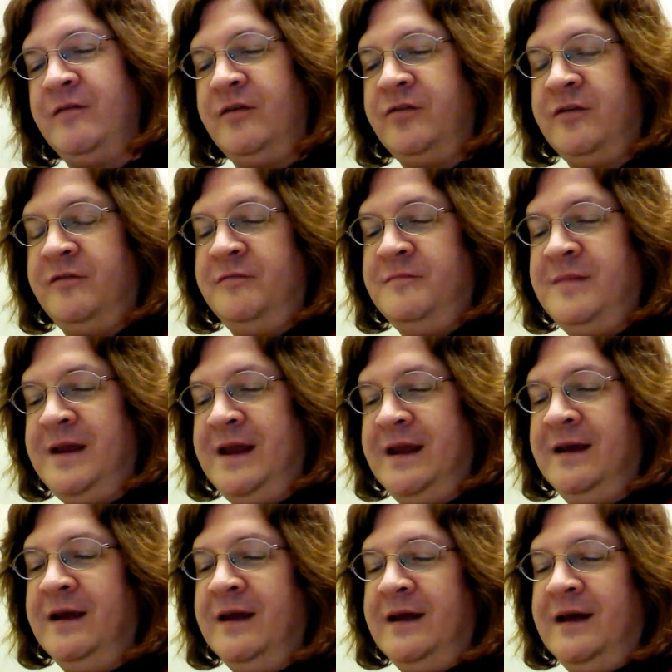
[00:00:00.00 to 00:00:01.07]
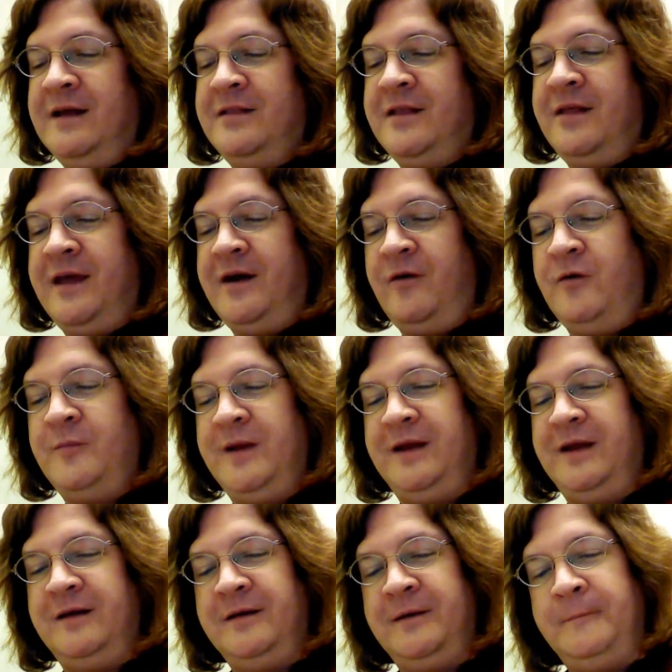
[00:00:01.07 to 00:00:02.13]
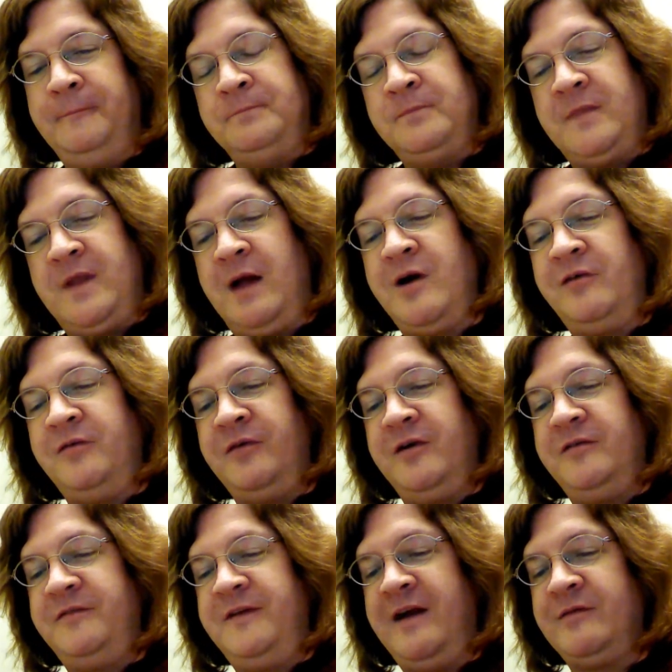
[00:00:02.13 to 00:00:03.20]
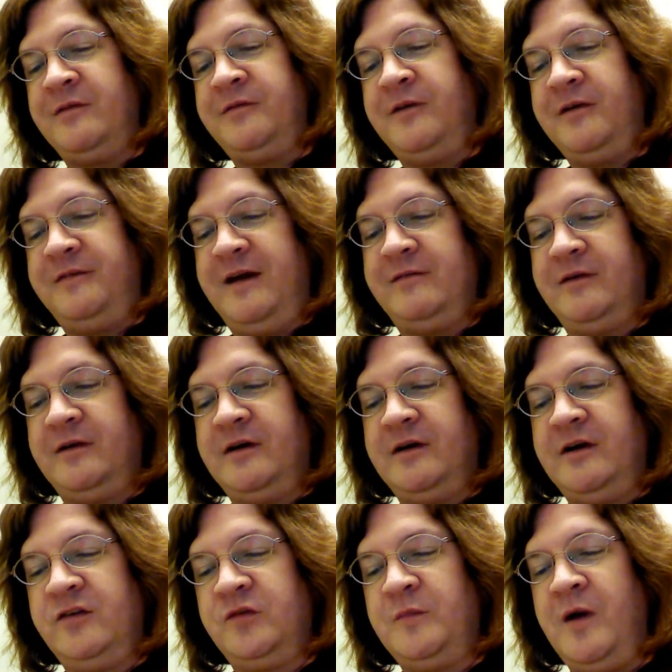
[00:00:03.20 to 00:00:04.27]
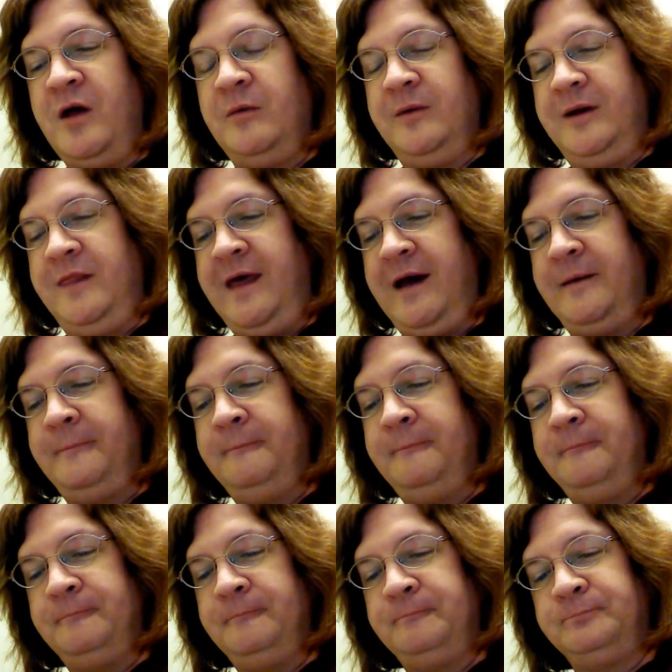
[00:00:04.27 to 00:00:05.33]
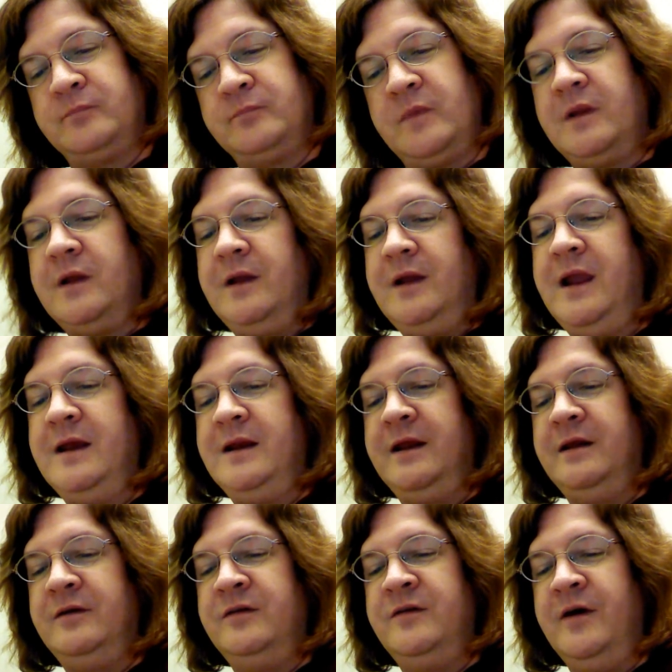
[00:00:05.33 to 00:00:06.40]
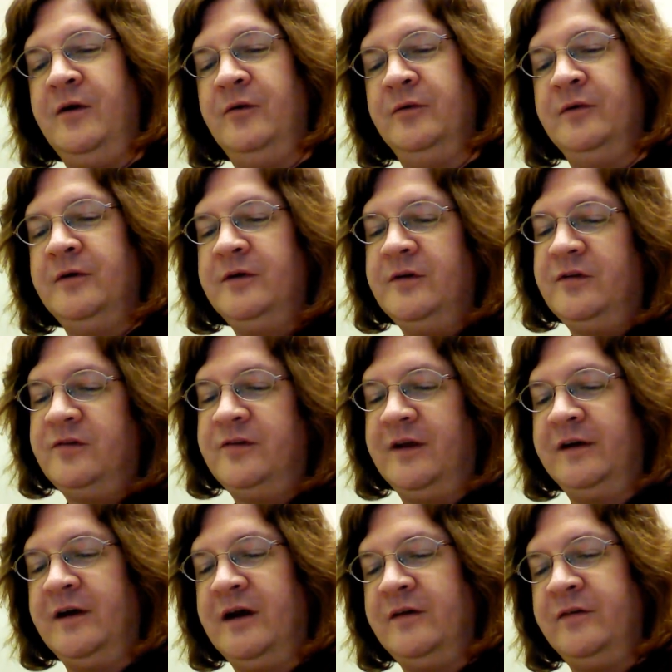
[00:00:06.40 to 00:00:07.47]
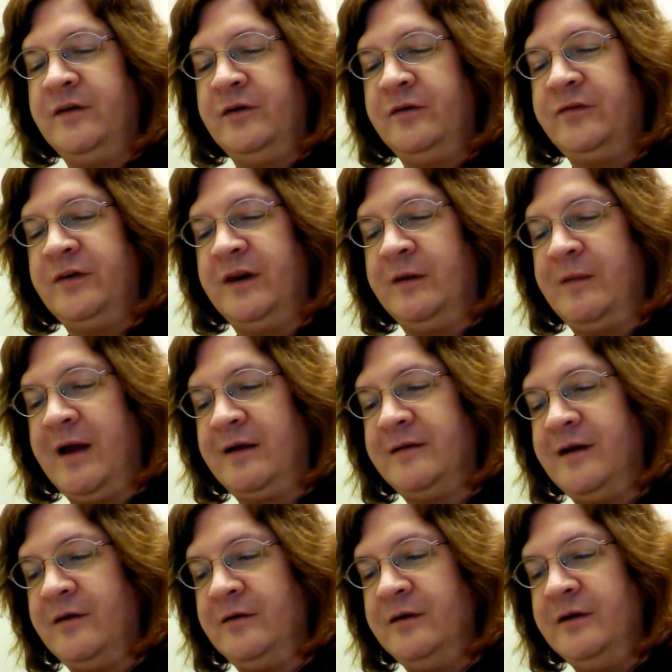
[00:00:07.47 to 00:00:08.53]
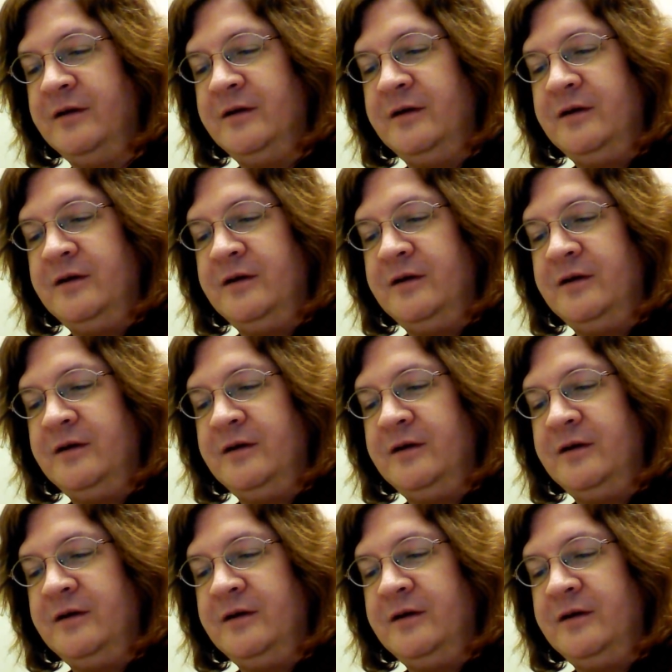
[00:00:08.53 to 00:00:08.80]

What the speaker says: favors of me, and then they owe me. I'm offering a favor for a favor, a small one at that. Enid, don't, said Gonzo, sitting back down.